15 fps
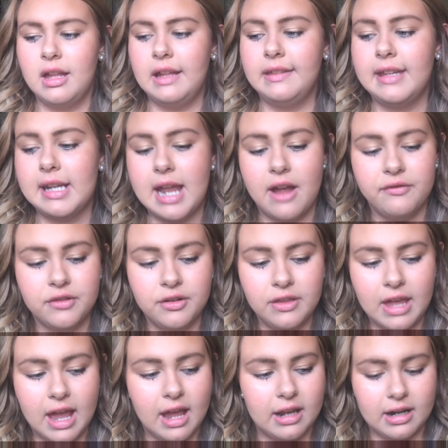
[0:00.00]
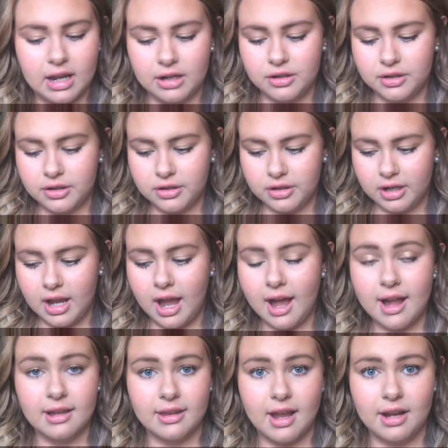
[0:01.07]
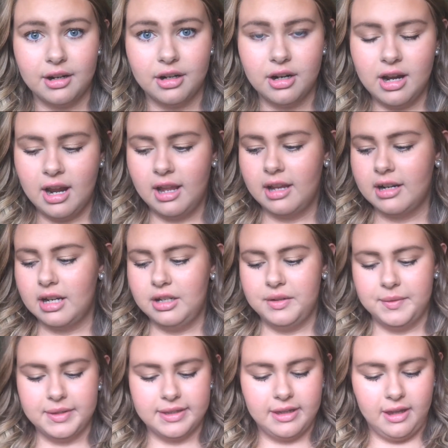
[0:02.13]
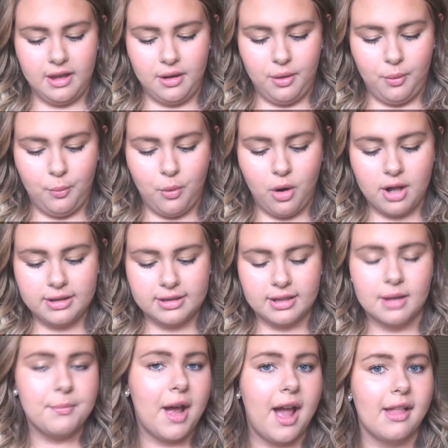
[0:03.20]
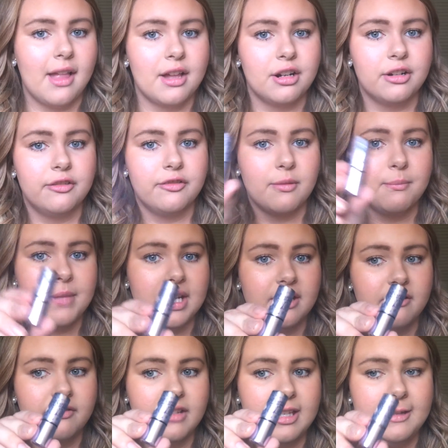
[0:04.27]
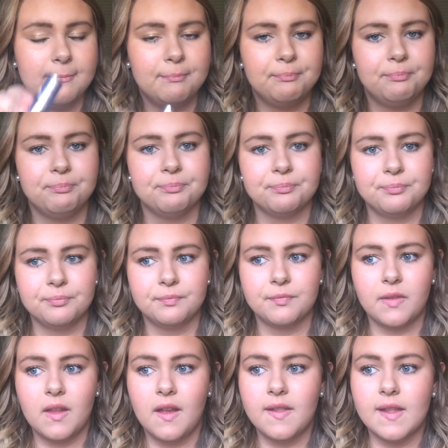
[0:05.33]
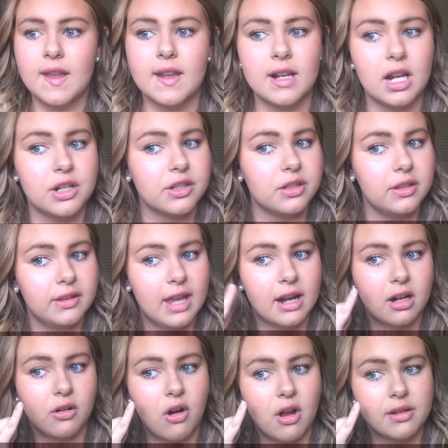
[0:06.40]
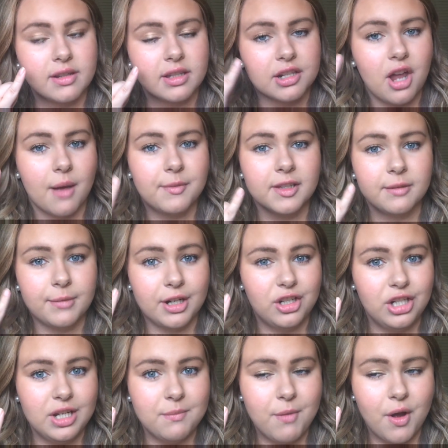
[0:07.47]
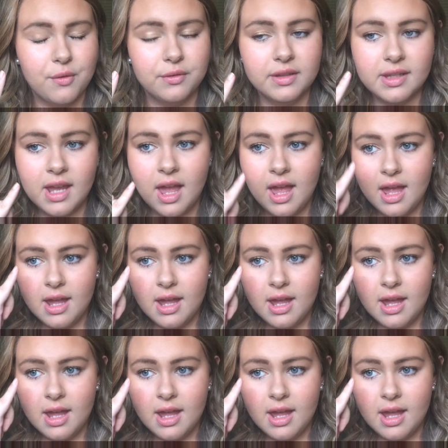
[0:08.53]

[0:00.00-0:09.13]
And then after that I just took a highlighter and I used the What's Up highlighter from Benefit. And then I just did that across the tops of my cheekbones,